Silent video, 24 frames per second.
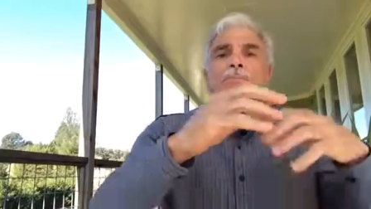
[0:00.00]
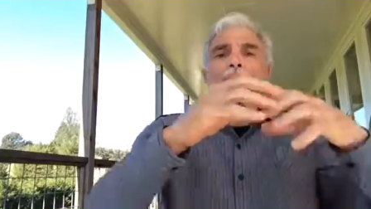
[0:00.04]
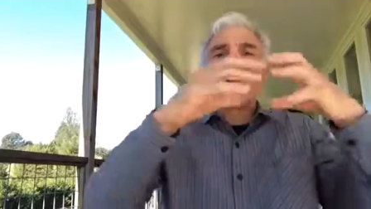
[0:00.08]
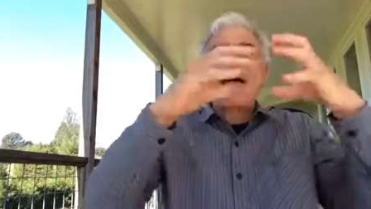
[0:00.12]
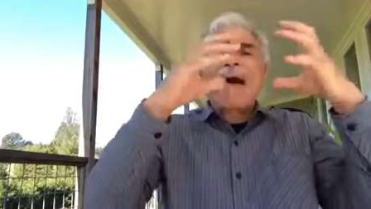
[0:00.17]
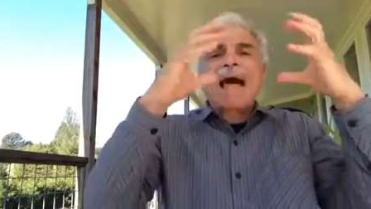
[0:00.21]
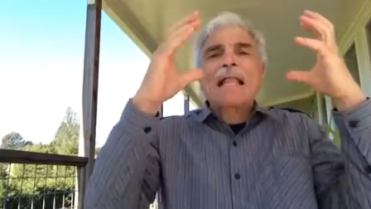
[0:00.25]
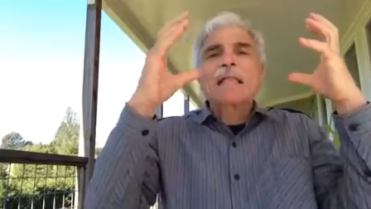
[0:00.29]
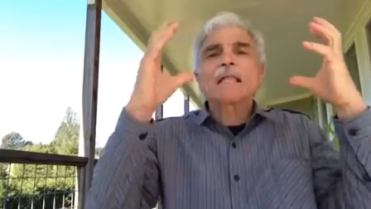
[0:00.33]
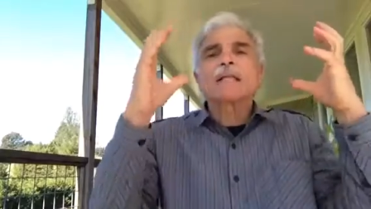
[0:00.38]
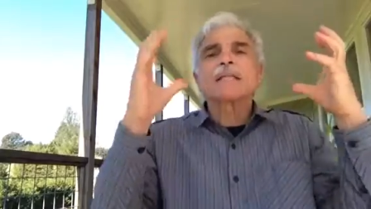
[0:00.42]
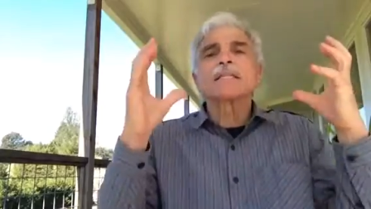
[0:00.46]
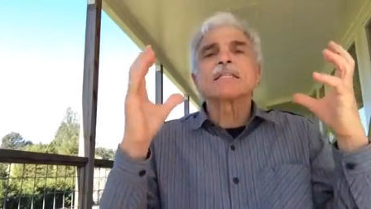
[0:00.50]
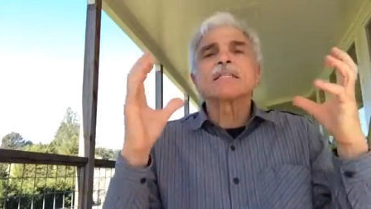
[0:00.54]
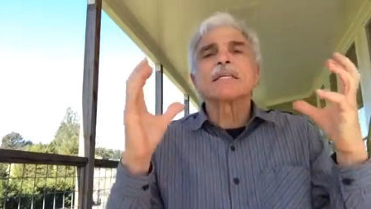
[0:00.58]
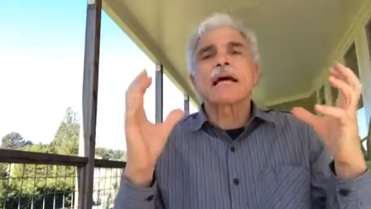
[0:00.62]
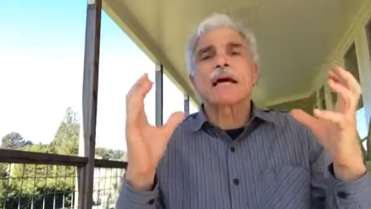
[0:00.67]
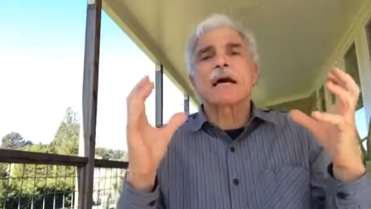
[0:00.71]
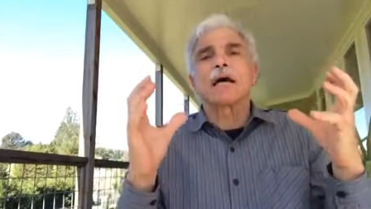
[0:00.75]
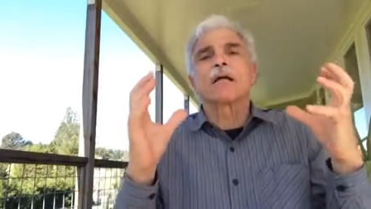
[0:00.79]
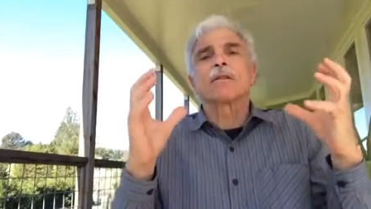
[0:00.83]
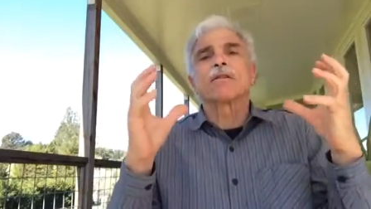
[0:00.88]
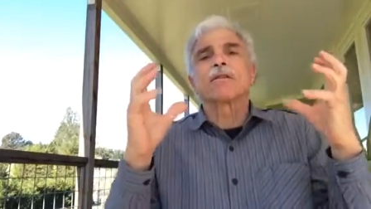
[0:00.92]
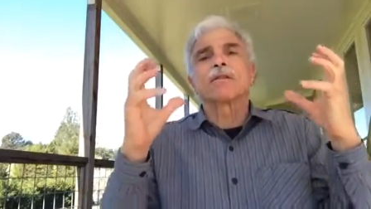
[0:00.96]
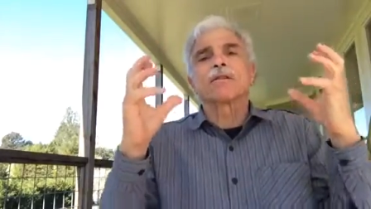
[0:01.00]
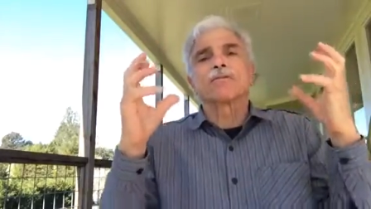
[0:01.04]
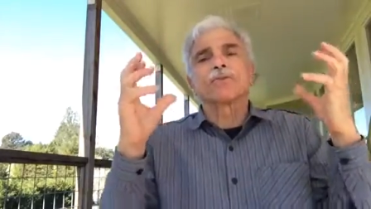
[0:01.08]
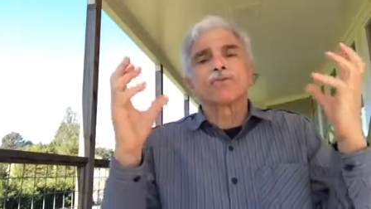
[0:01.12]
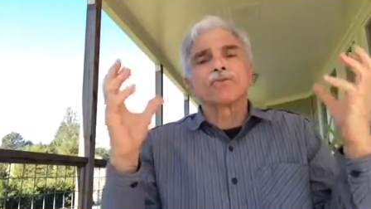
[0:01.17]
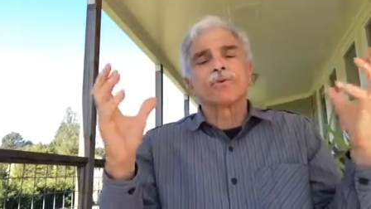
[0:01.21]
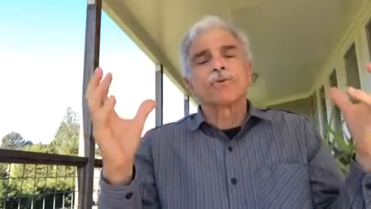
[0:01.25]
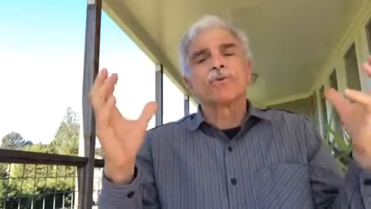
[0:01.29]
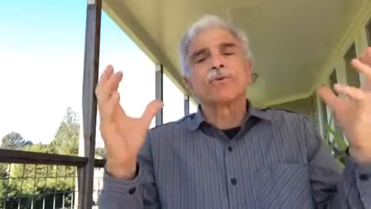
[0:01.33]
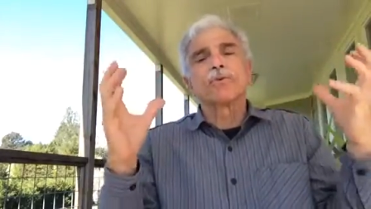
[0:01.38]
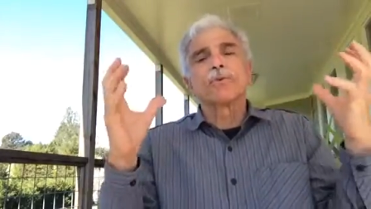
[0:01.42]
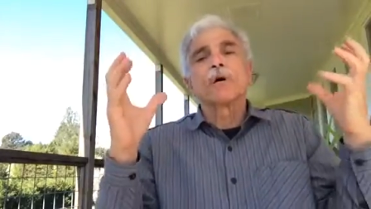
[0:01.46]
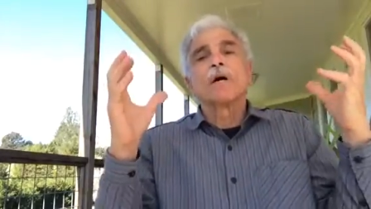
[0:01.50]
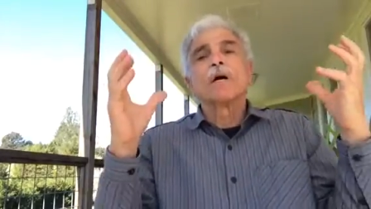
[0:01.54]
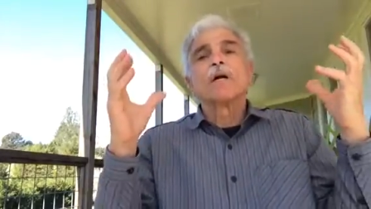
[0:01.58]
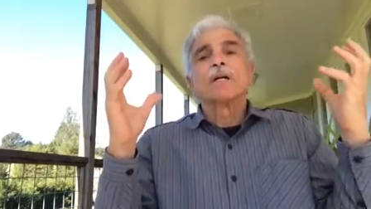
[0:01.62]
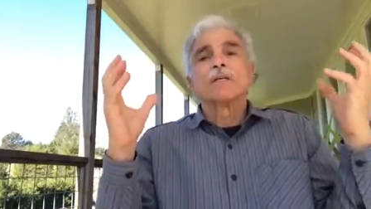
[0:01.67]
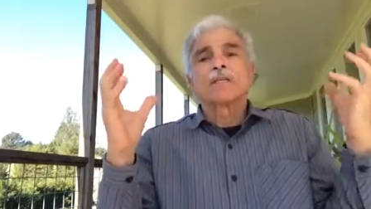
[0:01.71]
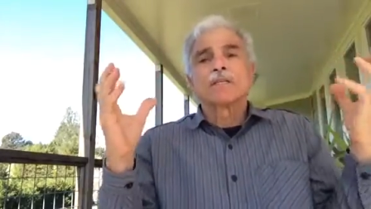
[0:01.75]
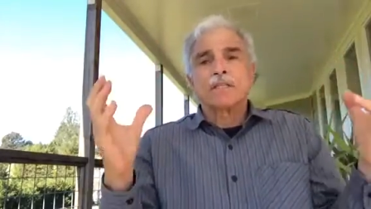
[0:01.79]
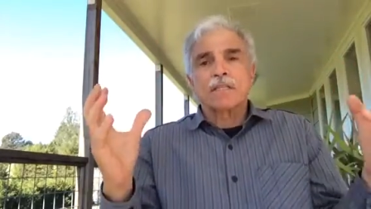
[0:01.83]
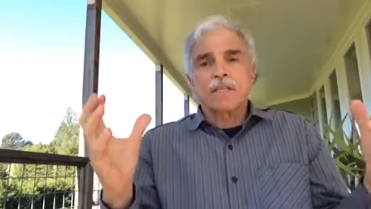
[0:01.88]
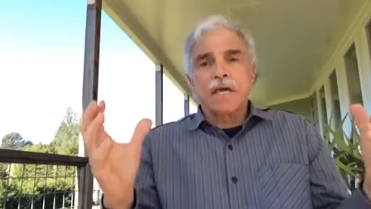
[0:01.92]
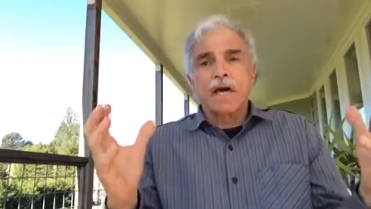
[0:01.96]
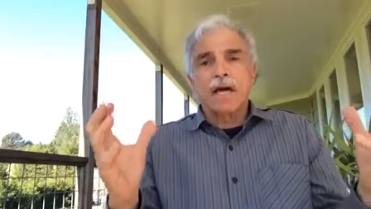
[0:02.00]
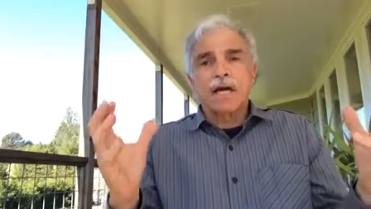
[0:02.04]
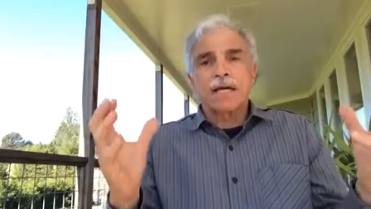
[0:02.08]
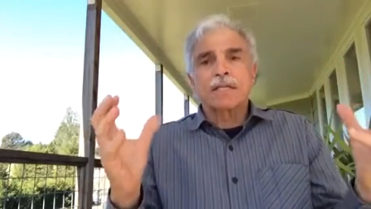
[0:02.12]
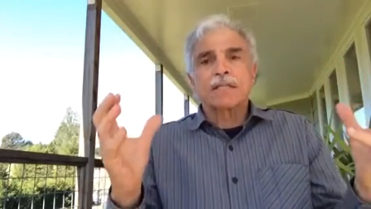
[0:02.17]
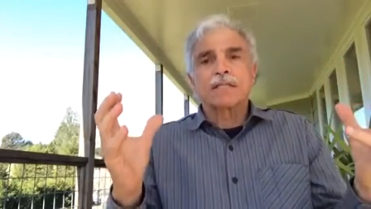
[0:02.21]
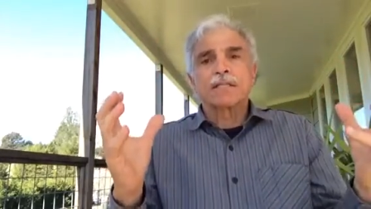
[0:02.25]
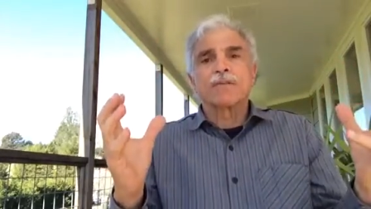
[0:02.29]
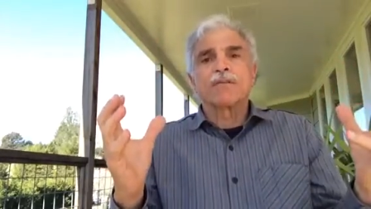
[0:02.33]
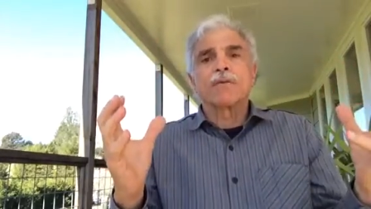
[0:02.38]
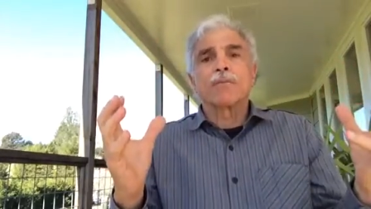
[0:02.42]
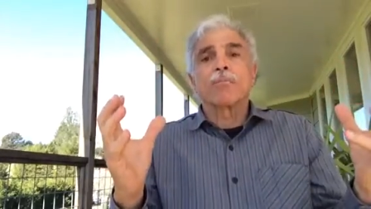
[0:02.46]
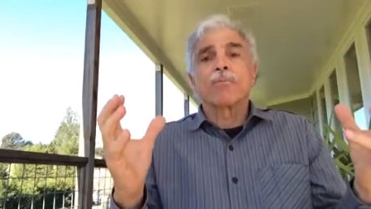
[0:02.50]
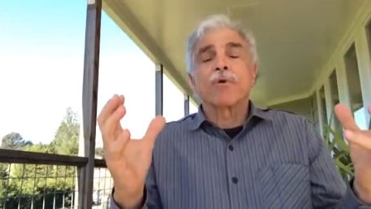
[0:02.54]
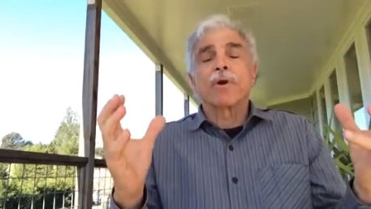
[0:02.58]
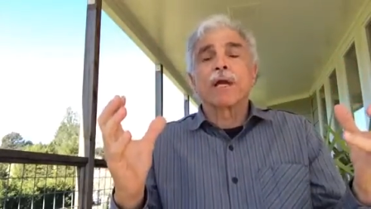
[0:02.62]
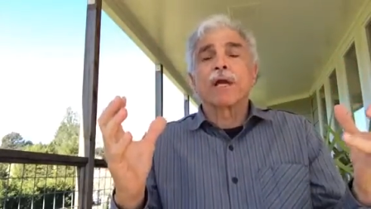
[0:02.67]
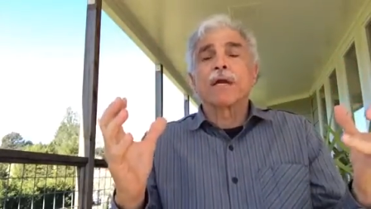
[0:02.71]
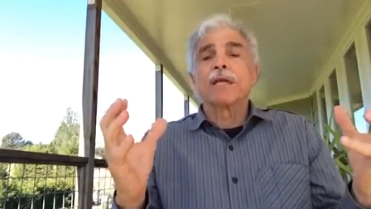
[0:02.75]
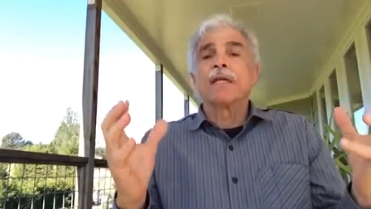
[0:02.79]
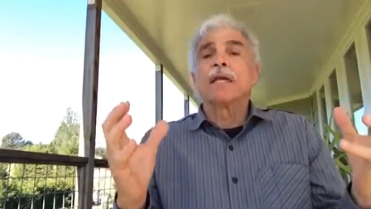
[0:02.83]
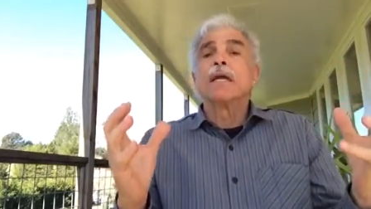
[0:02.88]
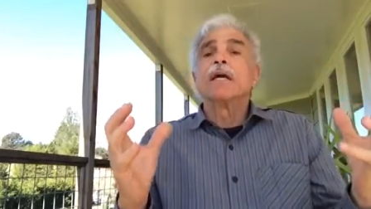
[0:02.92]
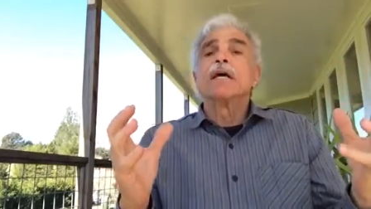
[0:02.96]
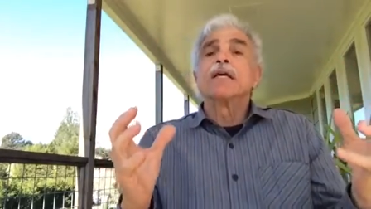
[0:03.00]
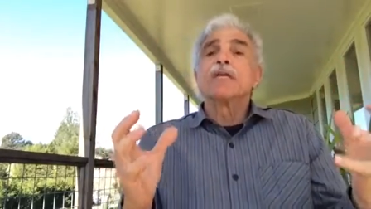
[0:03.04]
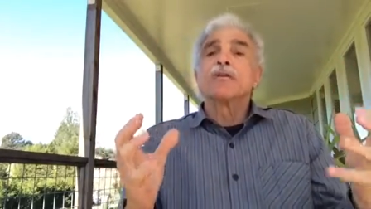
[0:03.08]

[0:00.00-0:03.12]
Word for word: balance out the two sides of the brain